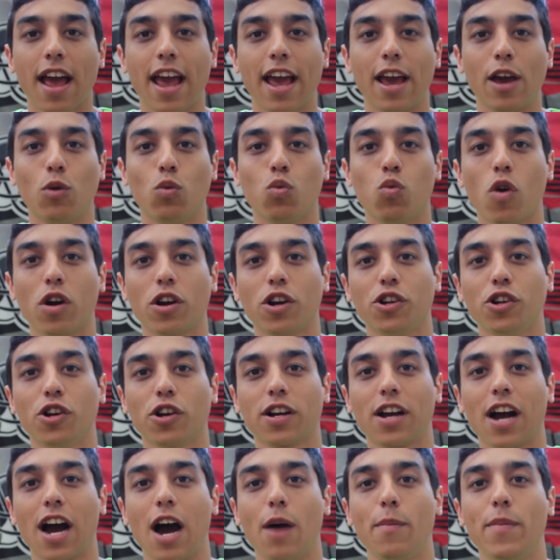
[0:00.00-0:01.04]
And what are
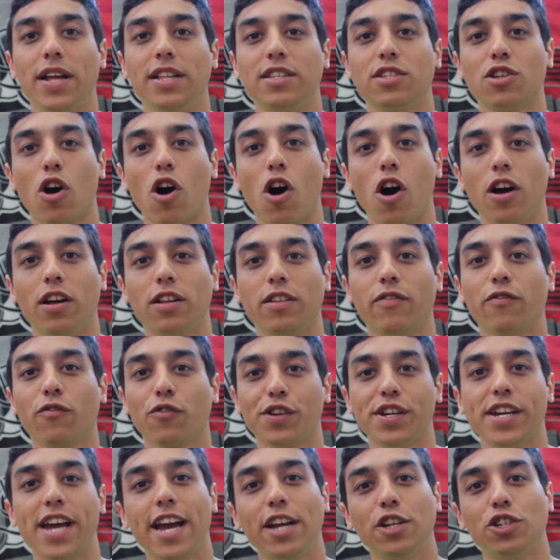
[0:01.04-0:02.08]
your comments on
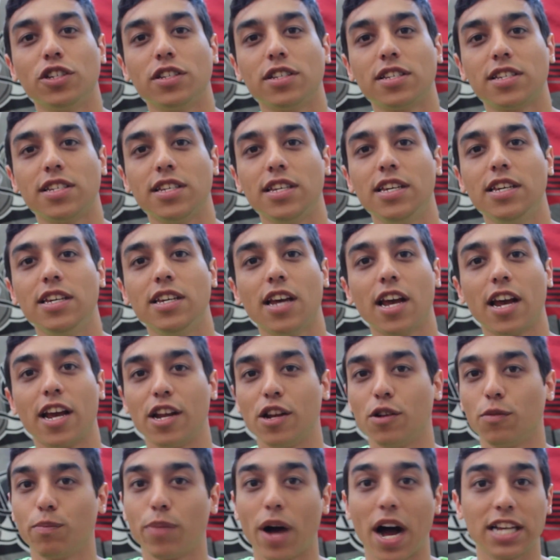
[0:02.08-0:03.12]
free agency
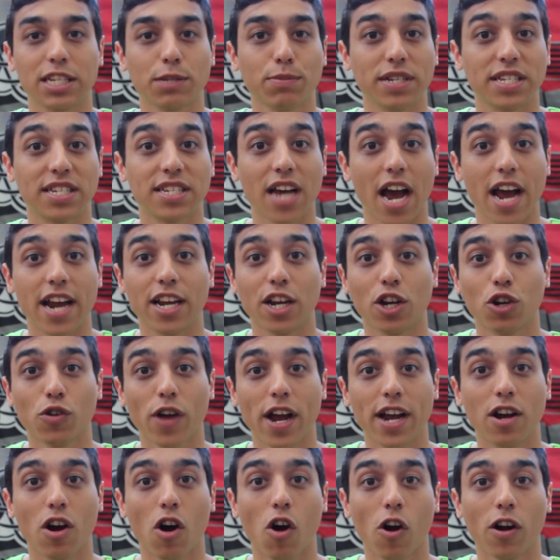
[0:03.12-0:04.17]
and possibly signing
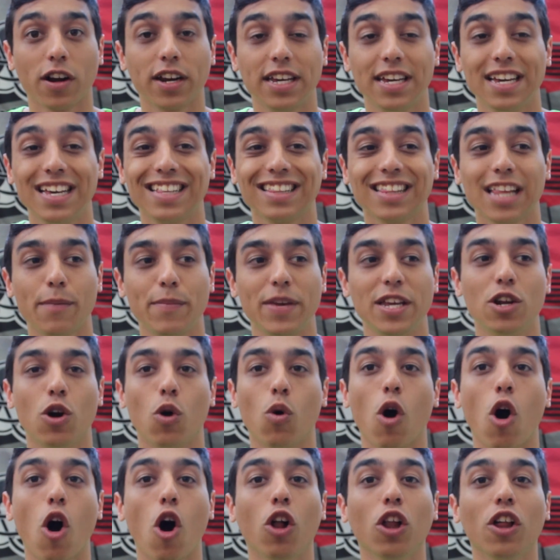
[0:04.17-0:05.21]
Greg Hardy? Let me
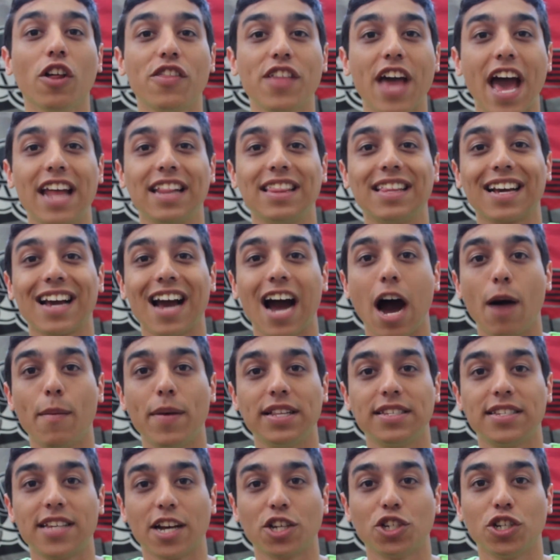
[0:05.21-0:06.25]
know all of that in the
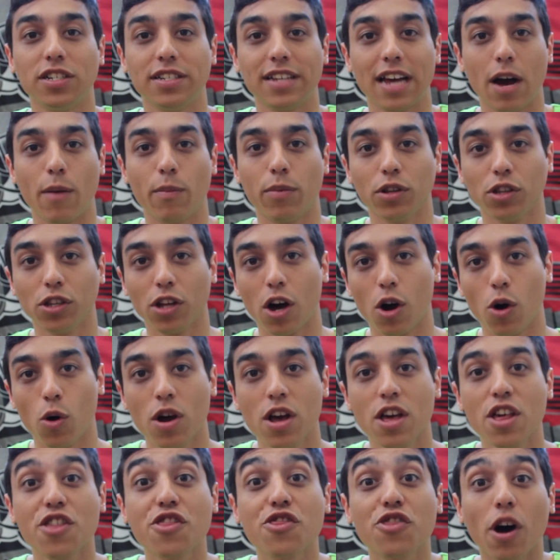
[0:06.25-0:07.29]
comment section down
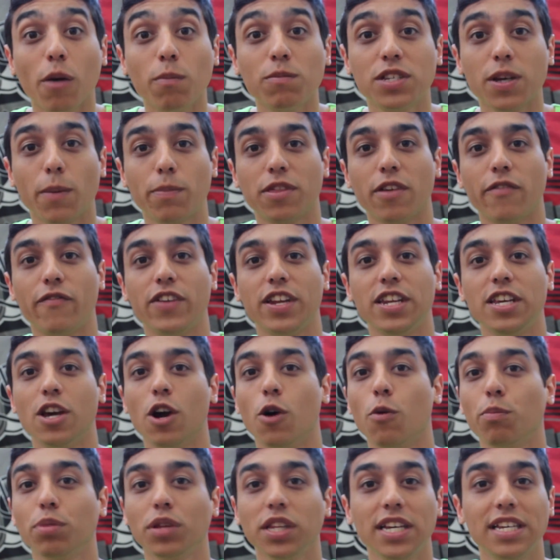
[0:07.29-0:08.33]
below. Thumbs up the
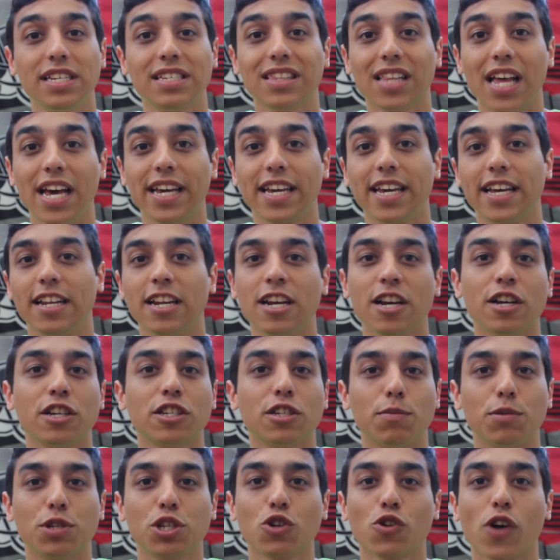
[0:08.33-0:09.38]
video, please like it,
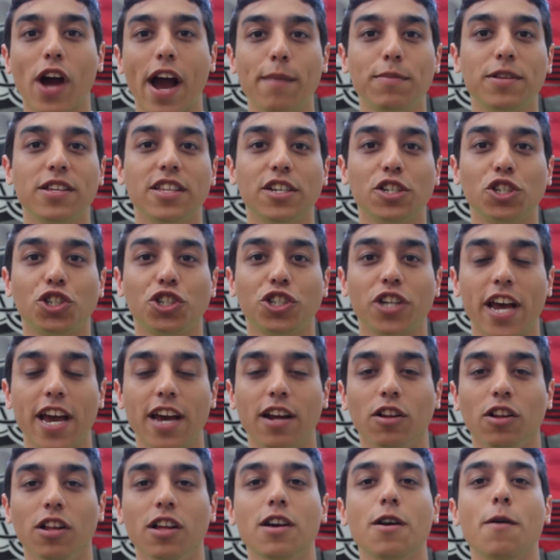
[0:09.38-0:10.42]
subscribe to this
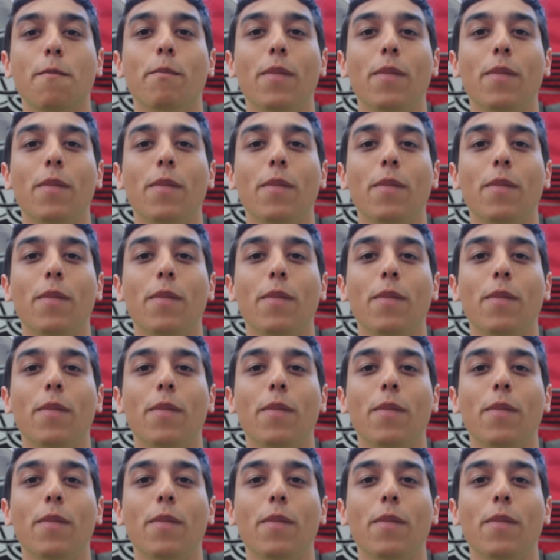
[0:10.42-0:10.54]
channel.